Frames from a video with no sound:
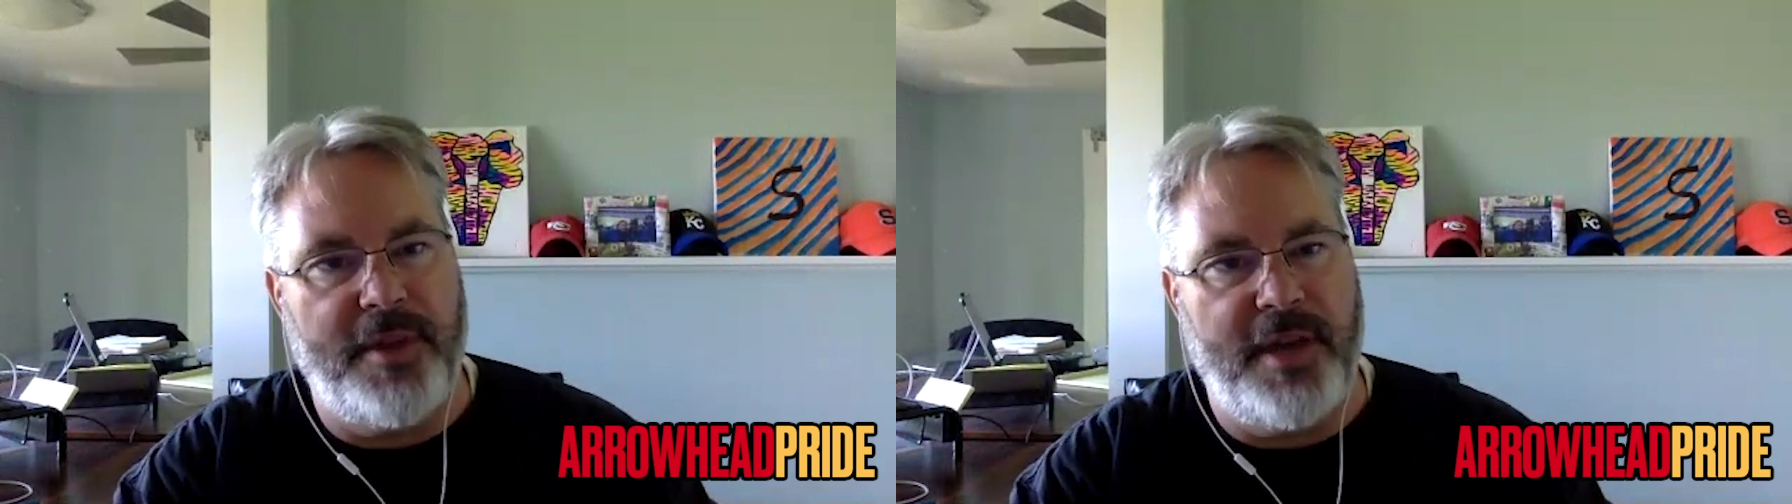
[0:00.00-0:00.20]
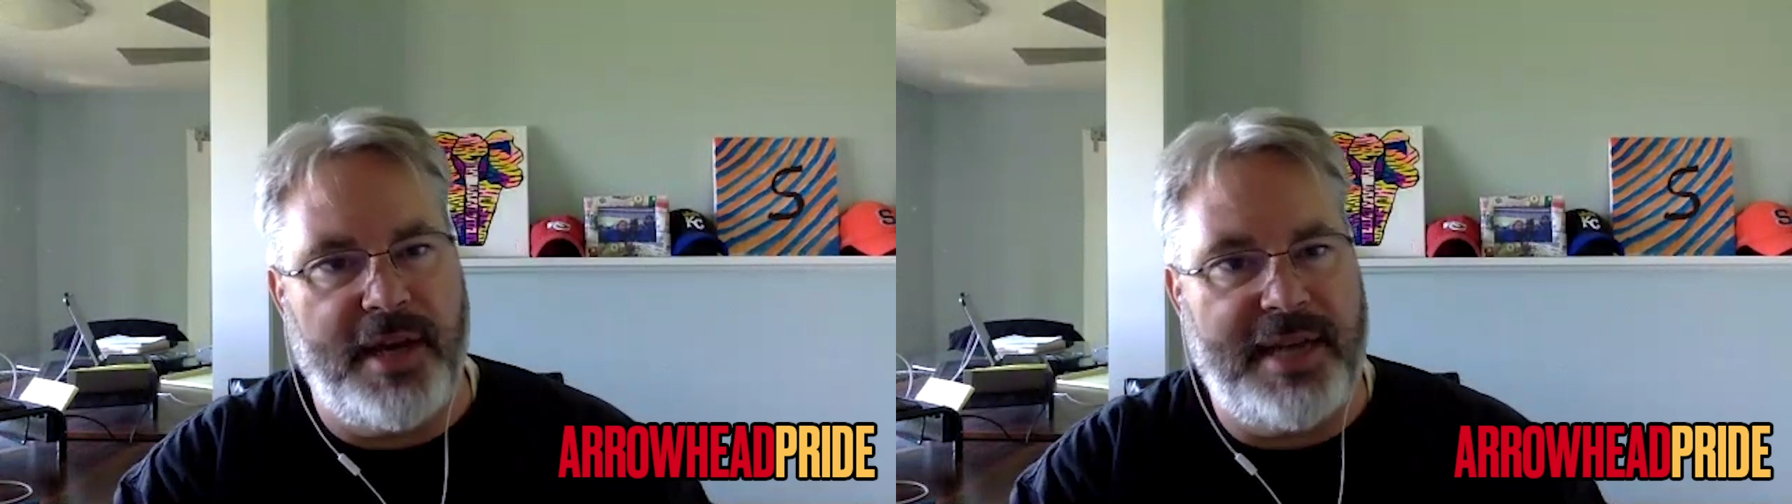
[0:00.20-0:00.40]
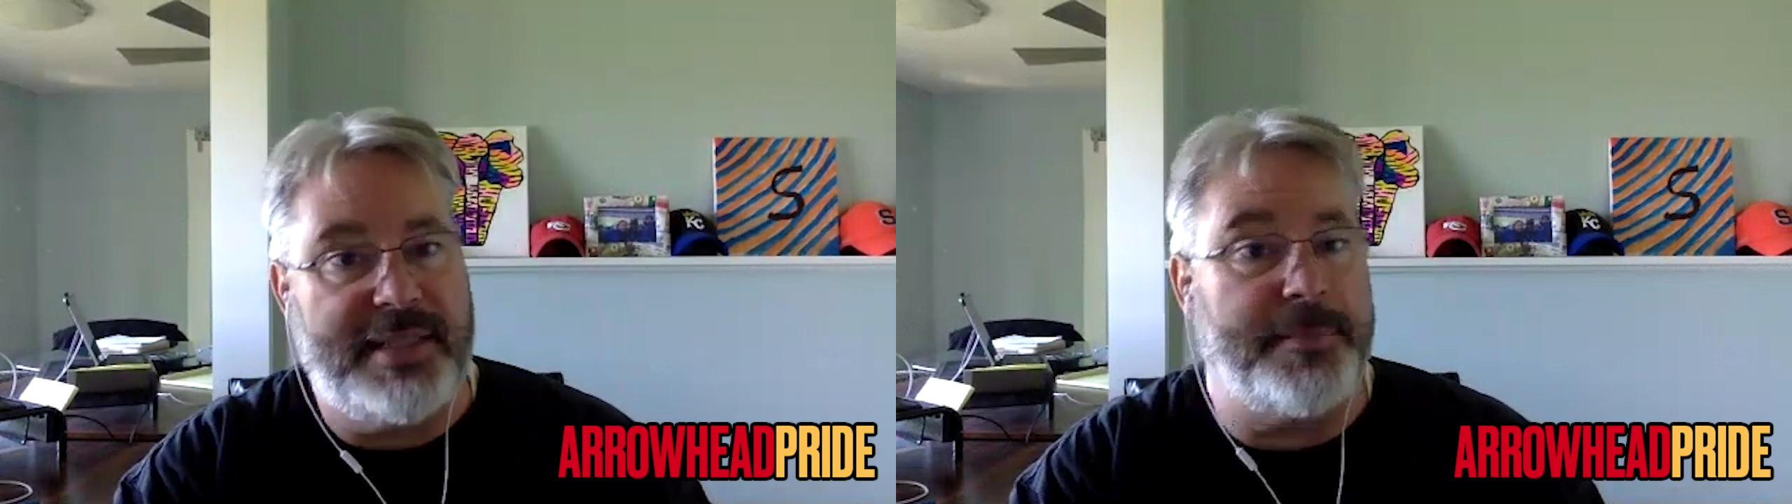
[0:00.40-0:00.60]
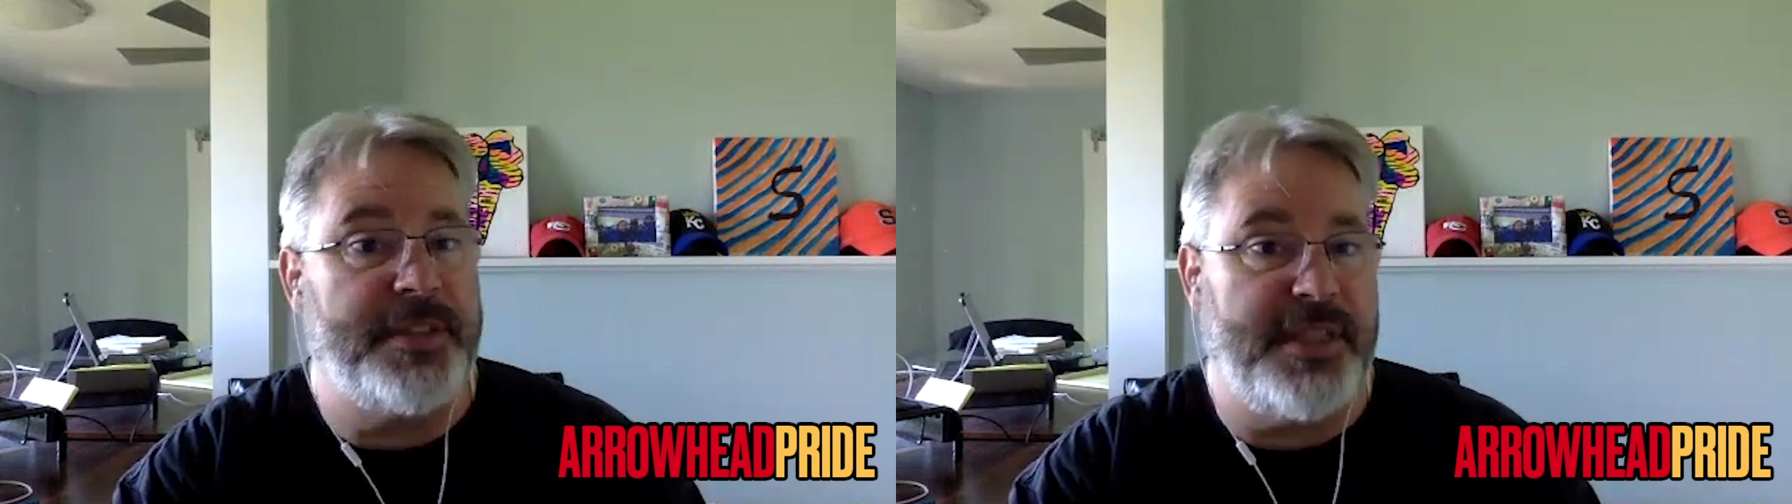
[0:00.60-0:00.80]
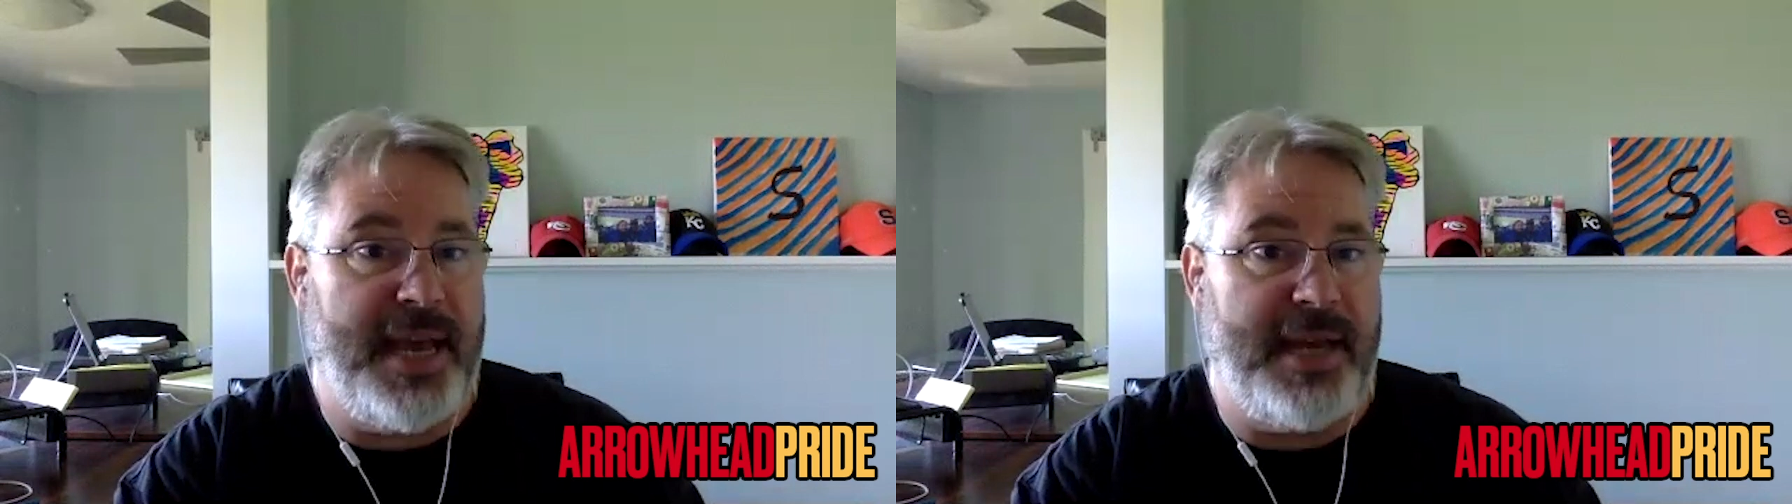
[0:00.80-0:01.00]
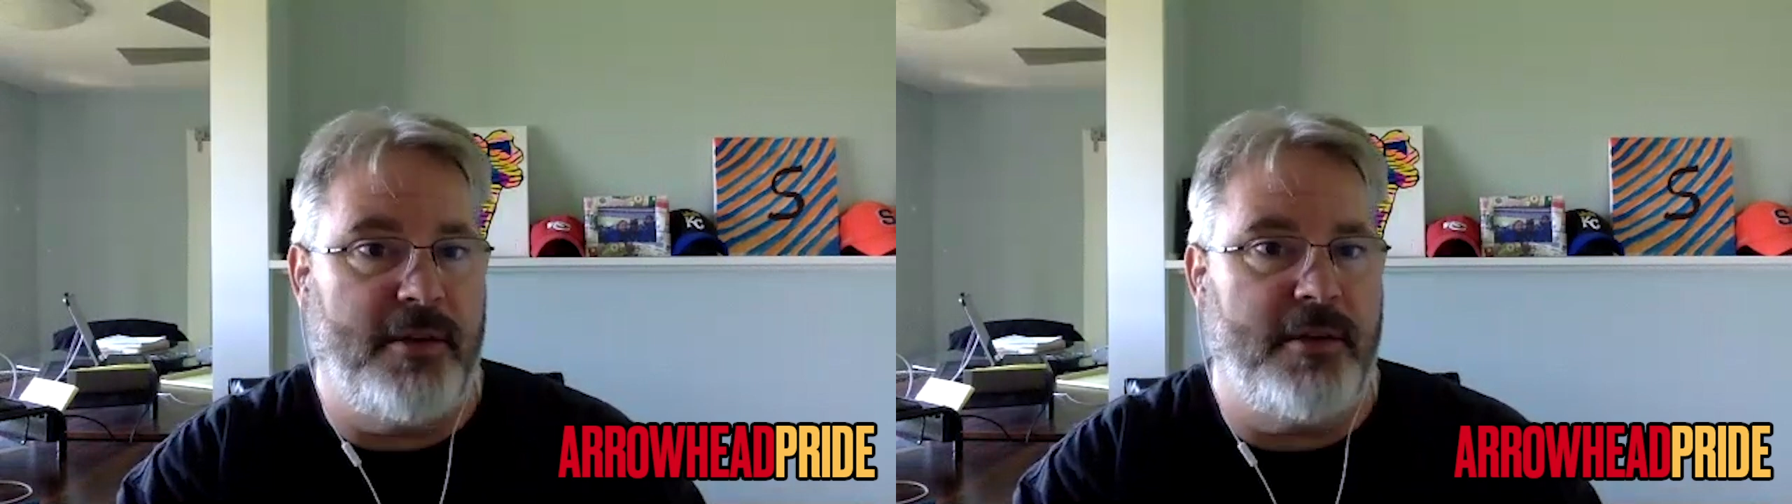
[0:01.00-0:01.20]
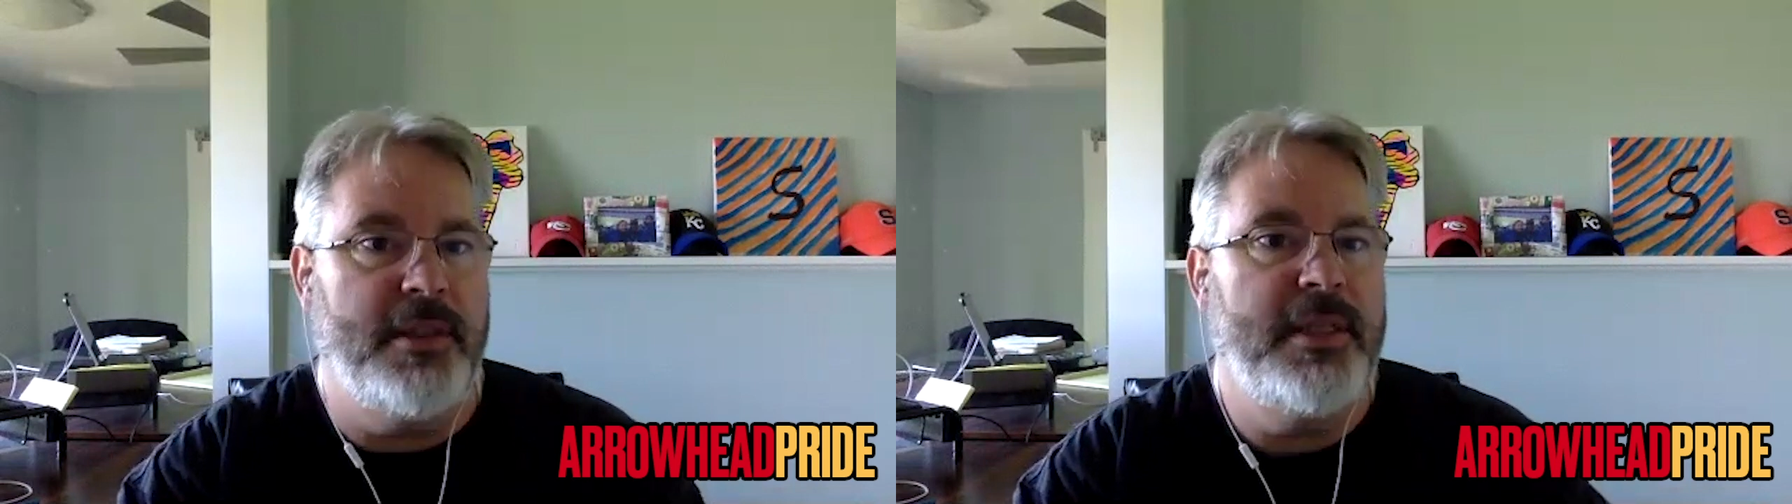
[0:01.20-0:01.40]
young guys up in Seattle